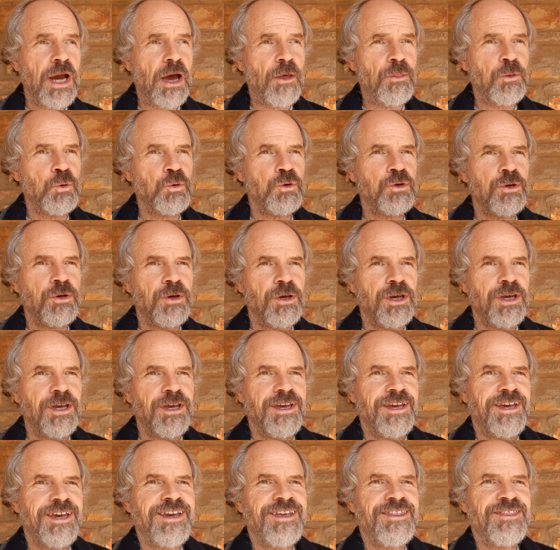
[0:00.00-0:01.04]
I thought
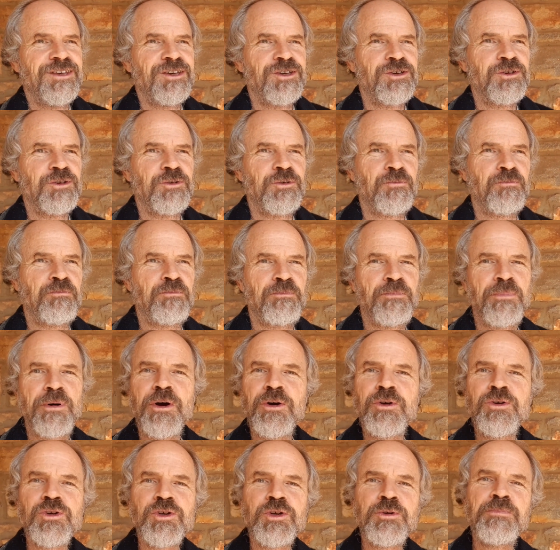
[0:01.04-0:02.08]
in this
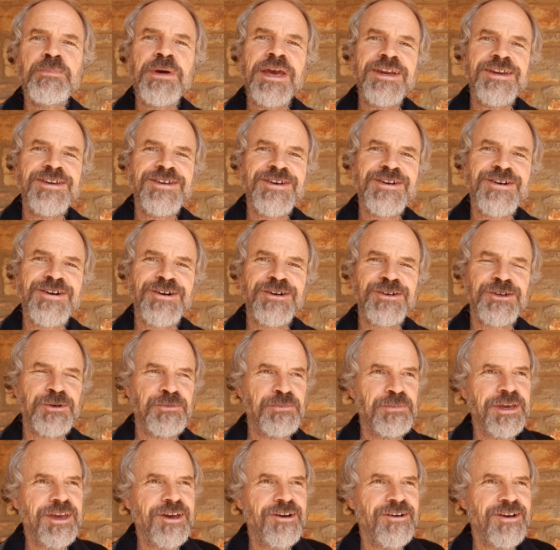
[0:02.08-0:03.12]

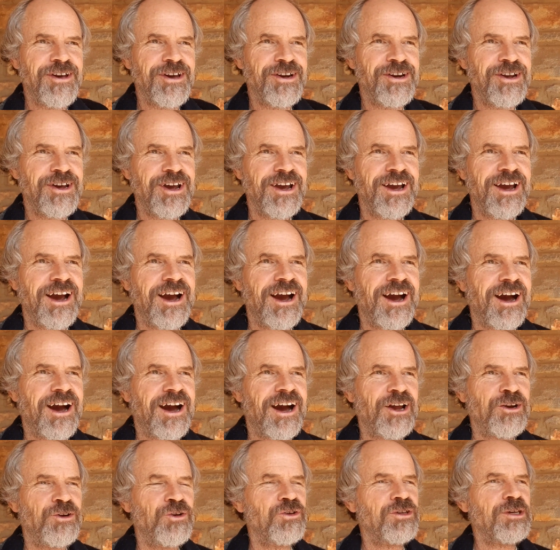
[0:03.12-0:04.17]
post-Pentecost period,
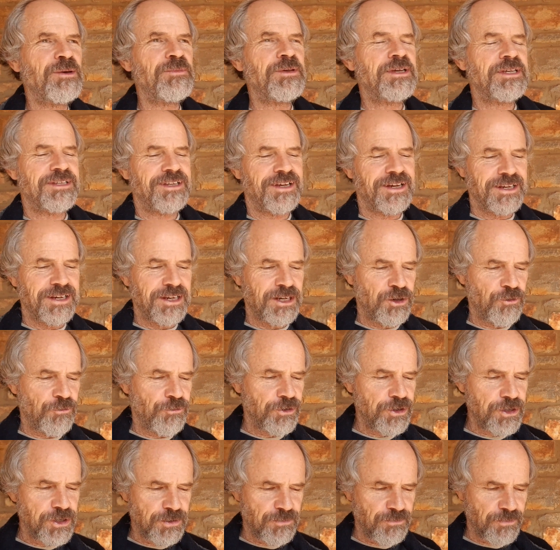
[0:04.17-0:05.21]
I'd do something slightly
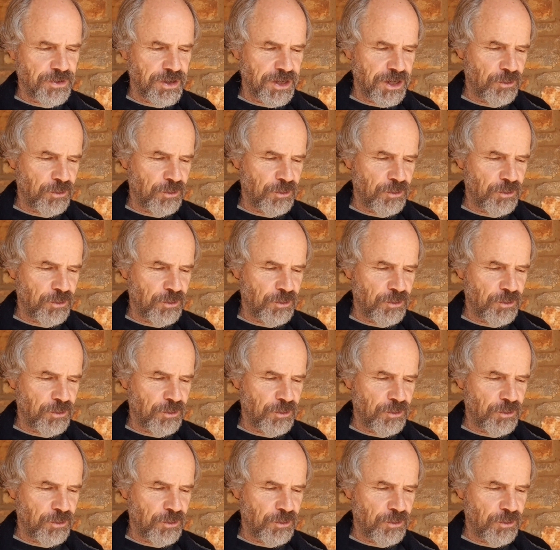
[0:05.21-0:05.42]
different.